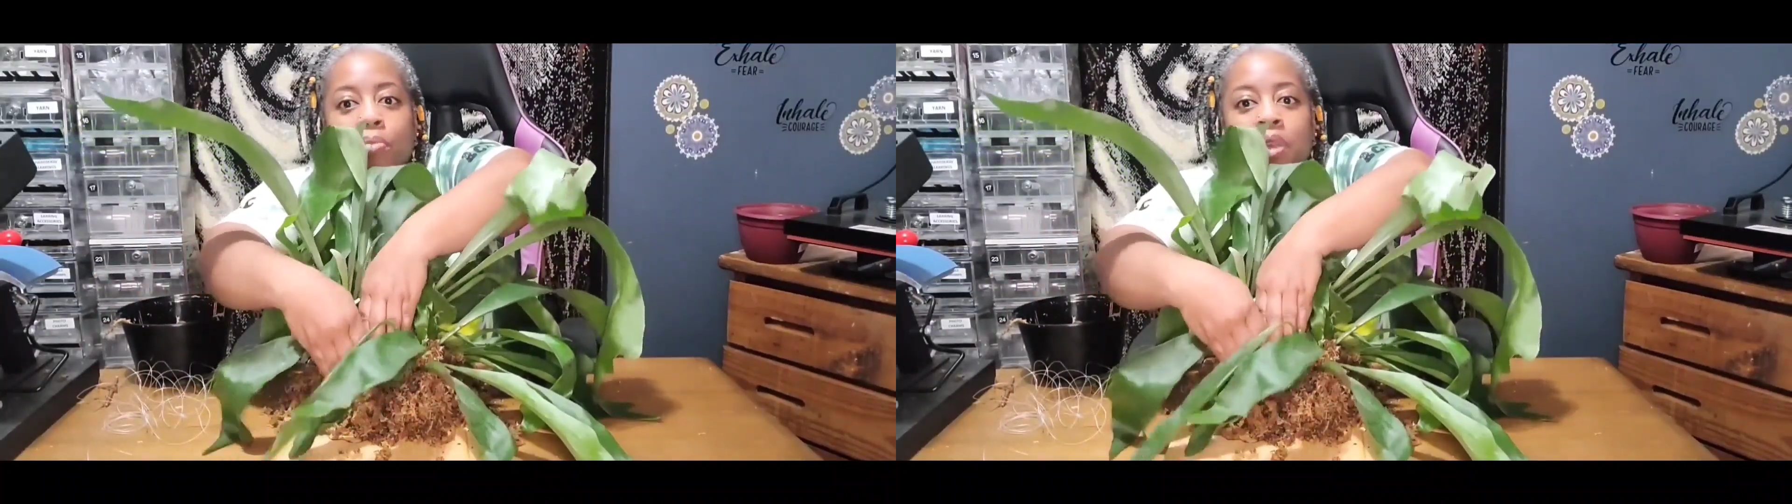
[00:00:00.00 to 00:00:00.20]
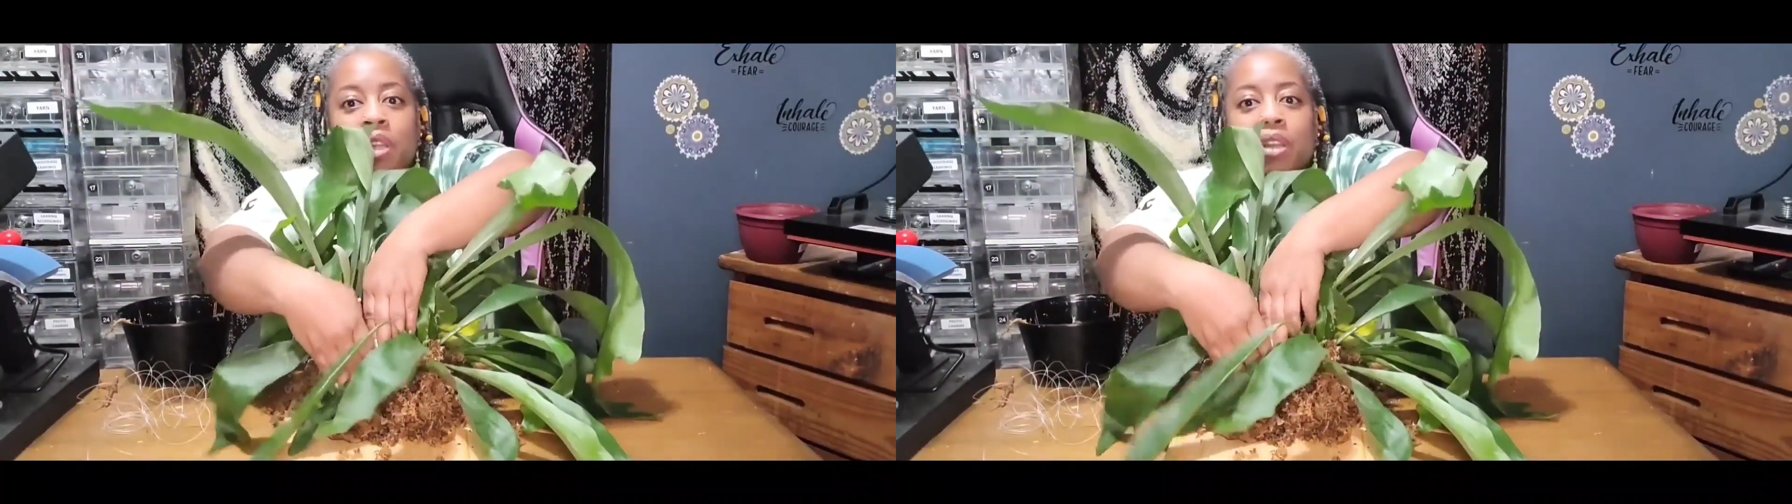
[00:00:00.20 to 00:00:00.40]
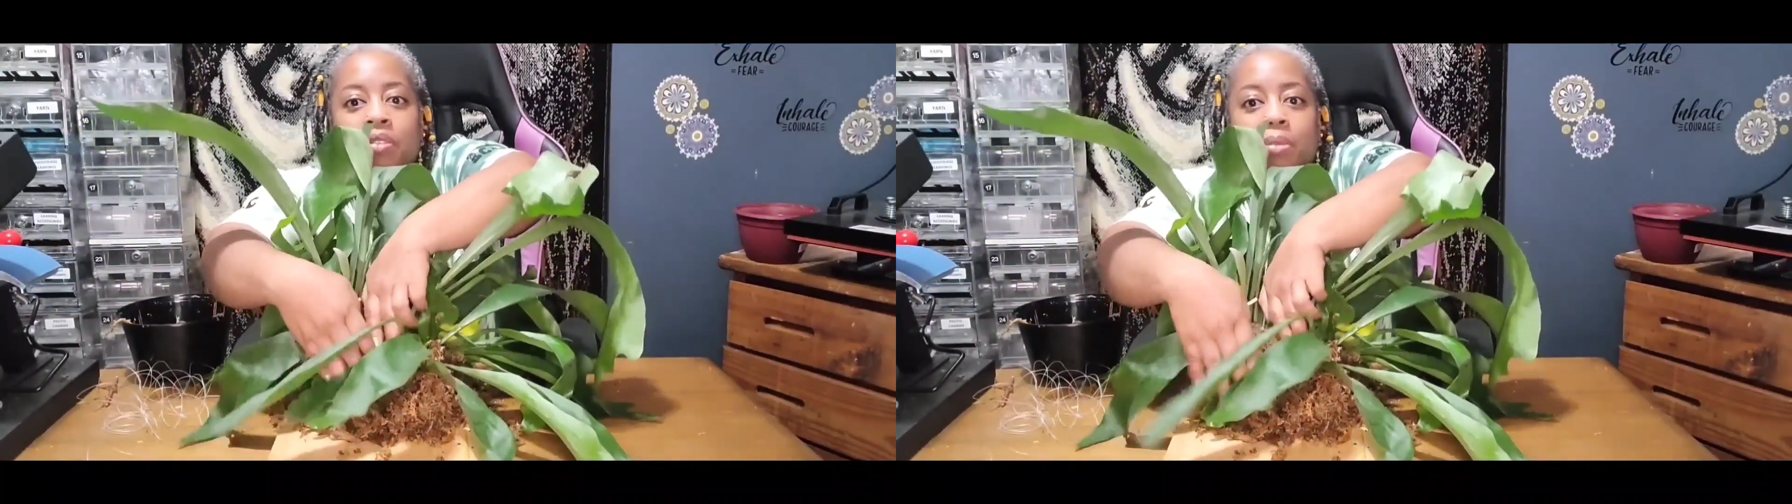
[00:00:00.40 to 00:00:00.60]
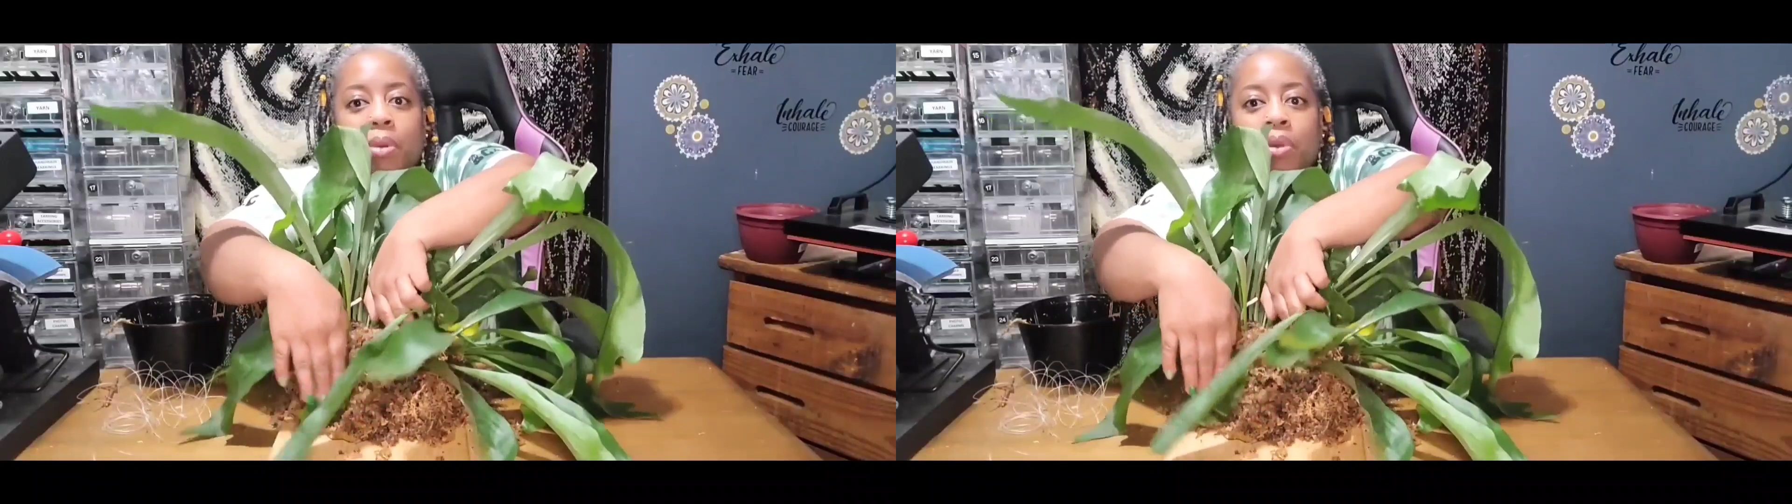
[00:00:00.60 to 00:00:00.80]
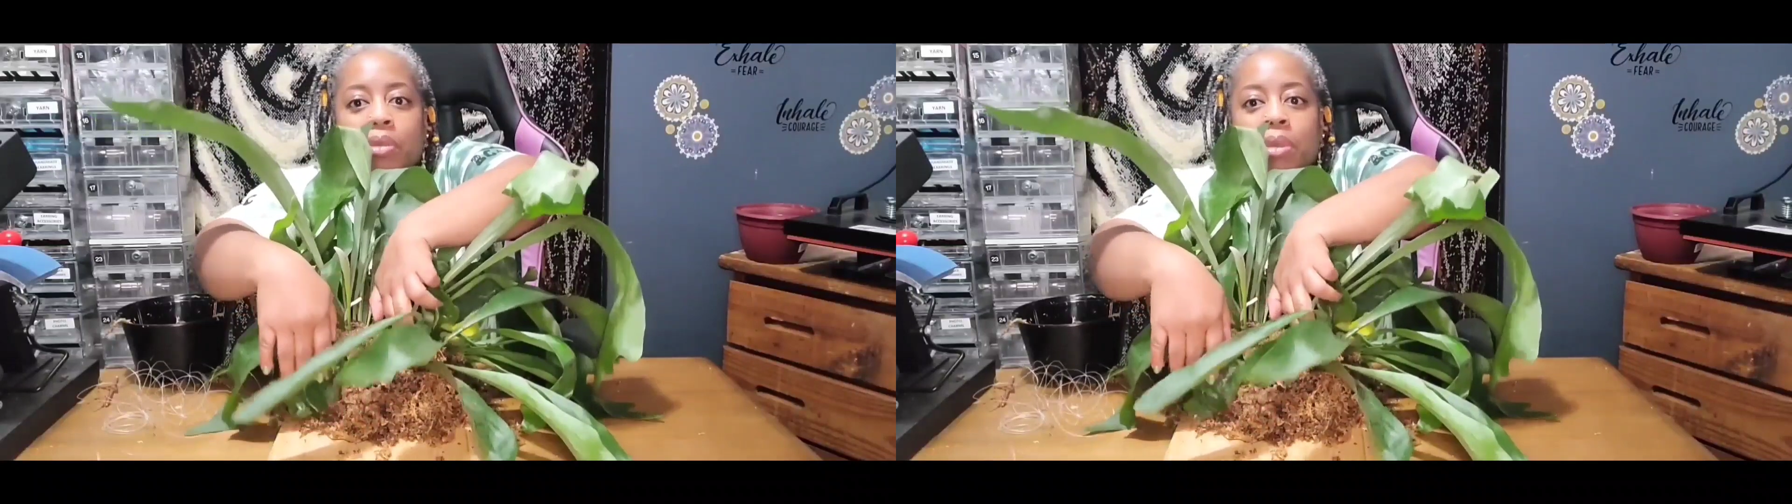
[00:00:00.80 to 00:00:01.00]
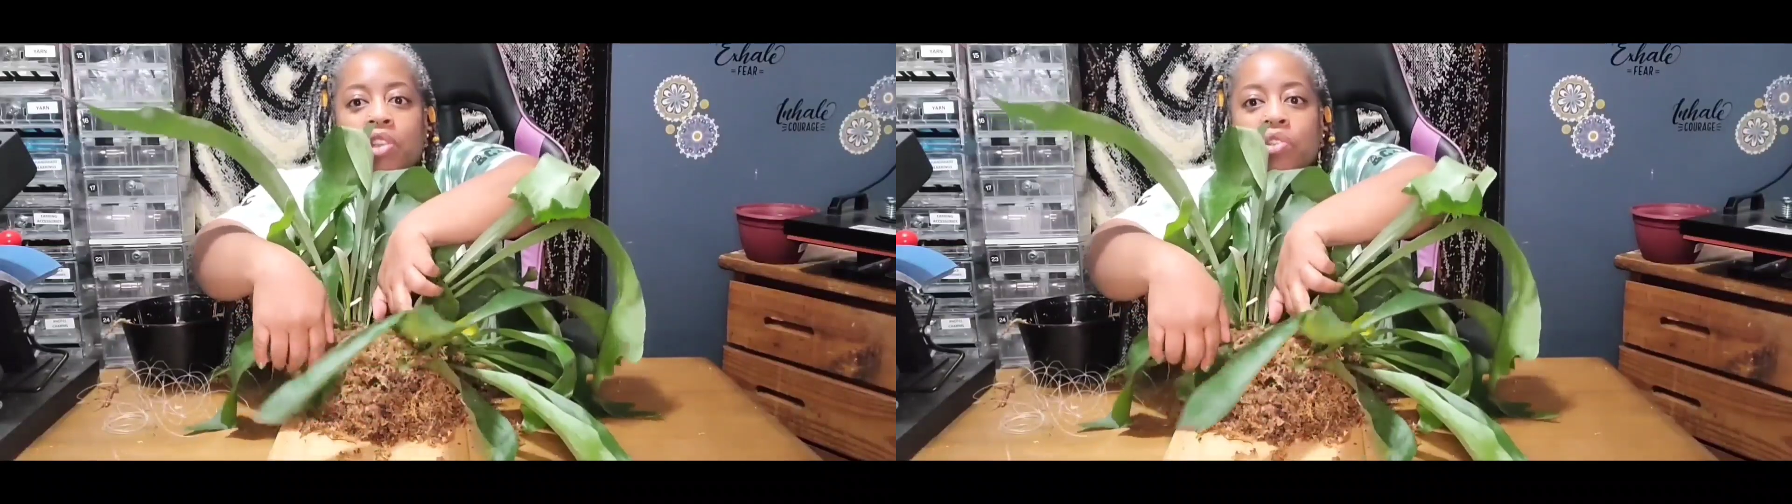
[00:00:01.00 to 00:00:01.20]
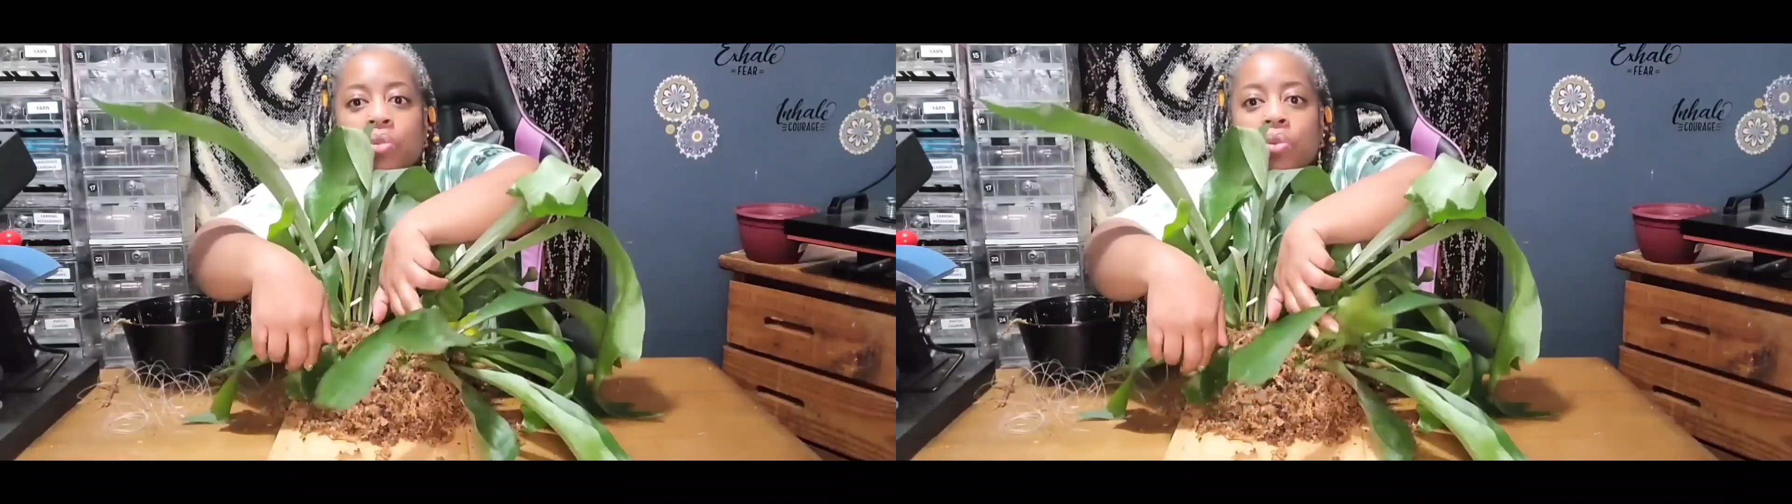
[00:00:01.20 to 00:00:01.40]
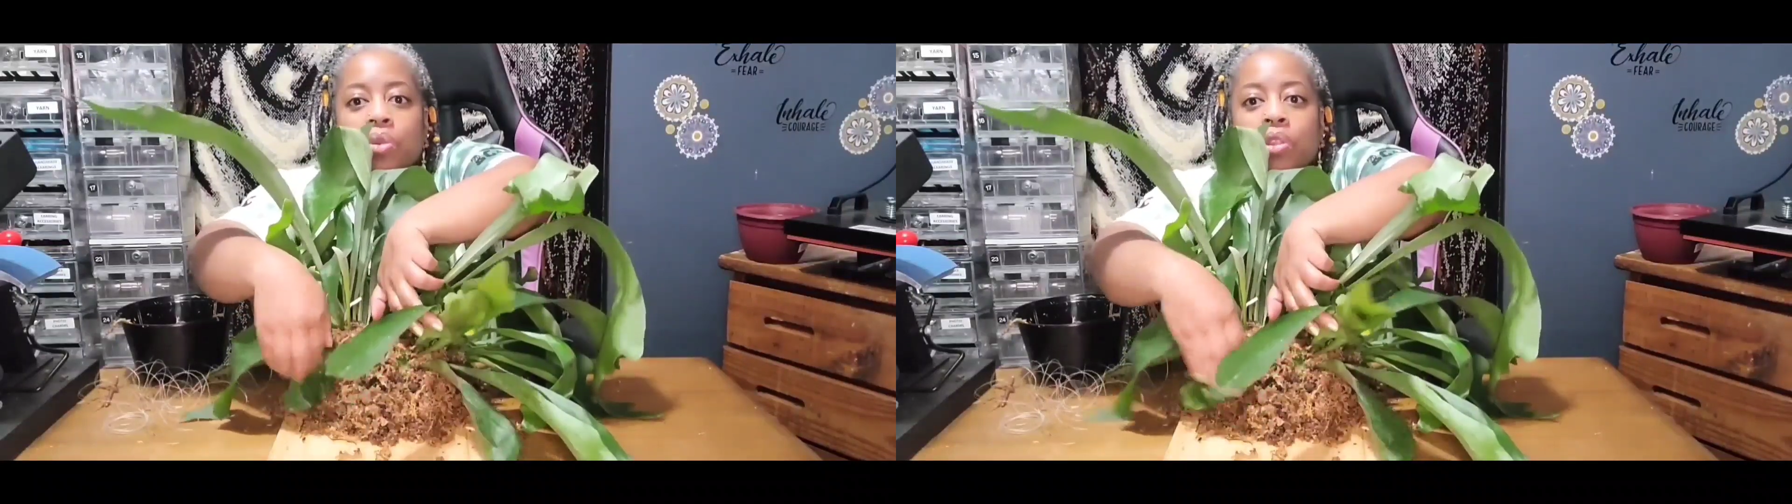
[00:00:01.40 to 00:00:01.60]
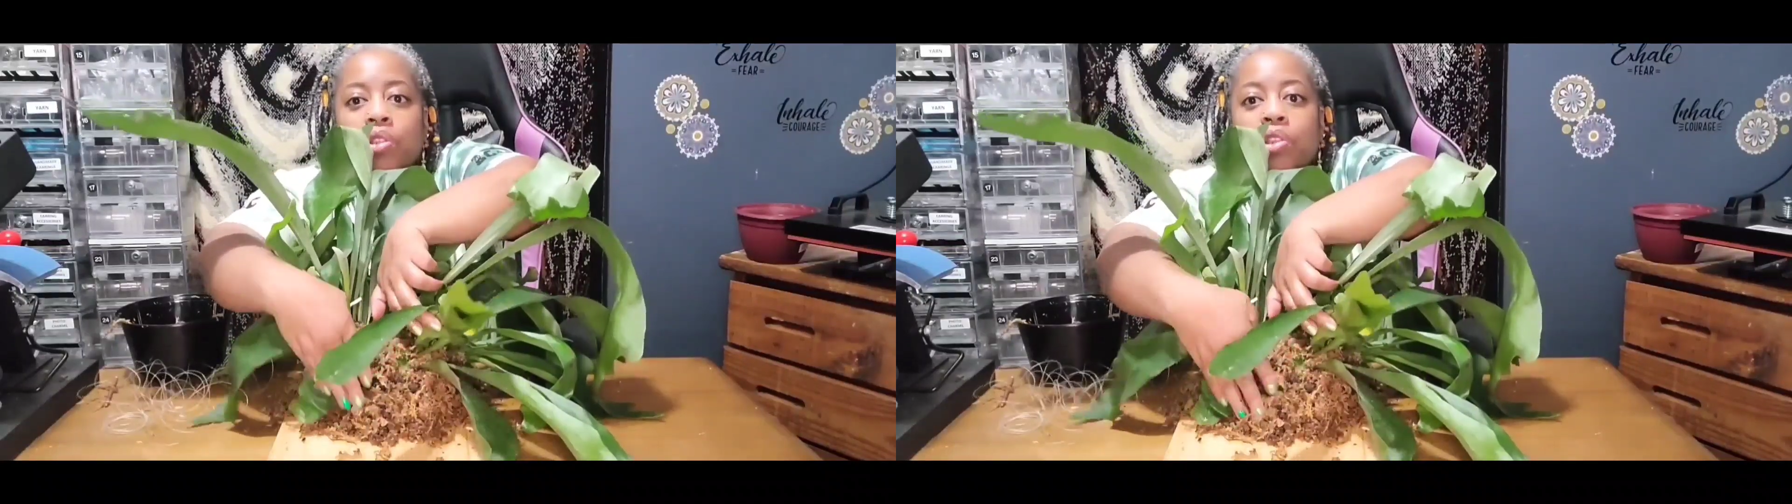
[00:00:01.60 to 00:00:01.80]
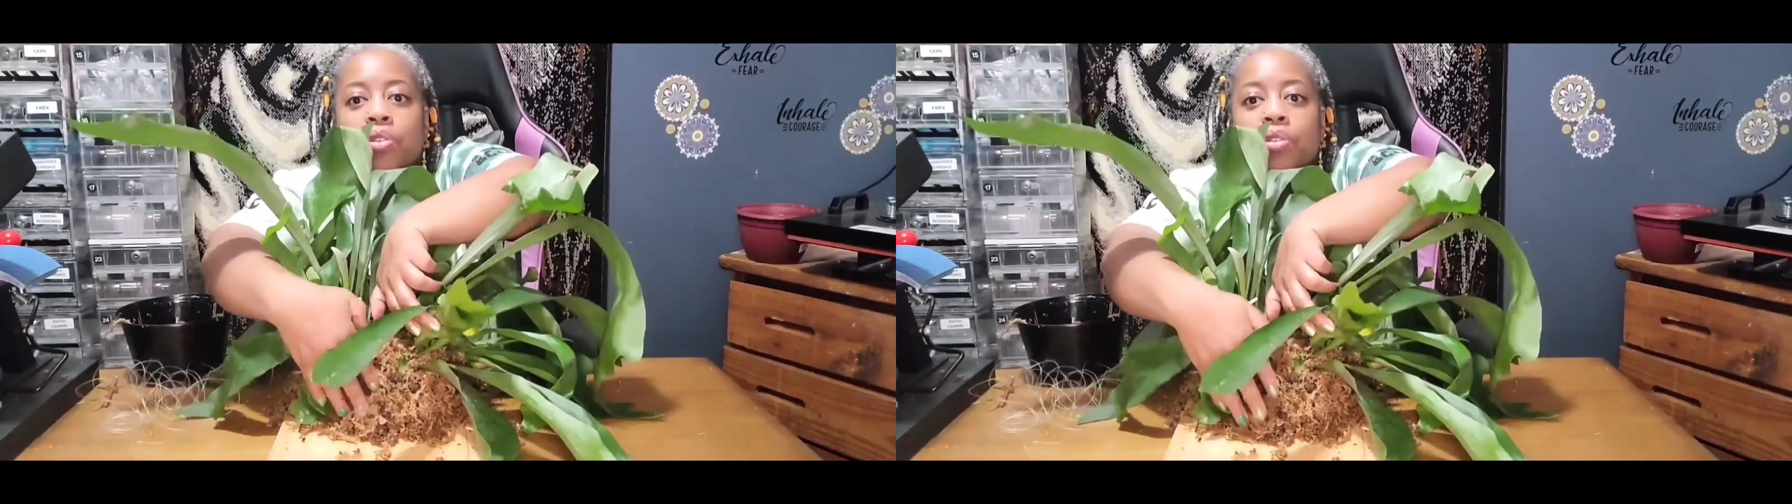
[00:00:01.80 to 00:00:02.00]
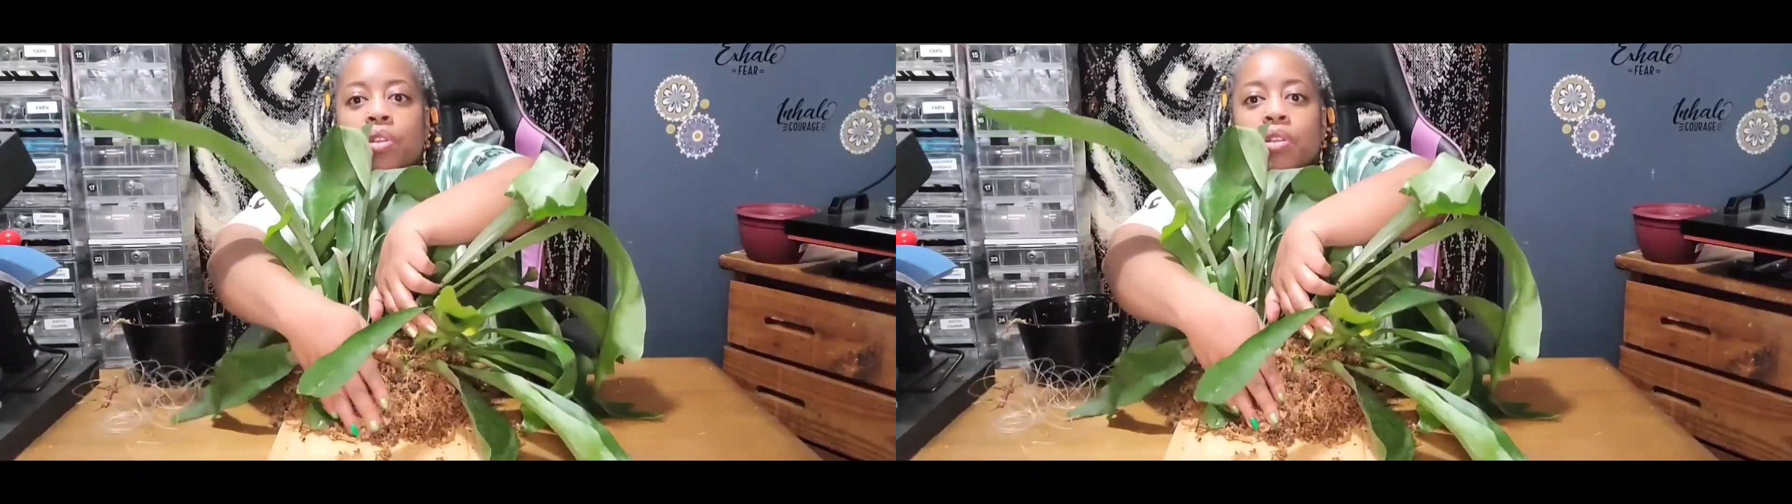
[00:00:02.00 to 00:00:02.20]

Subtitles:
many of them. I want to make sure all the dirt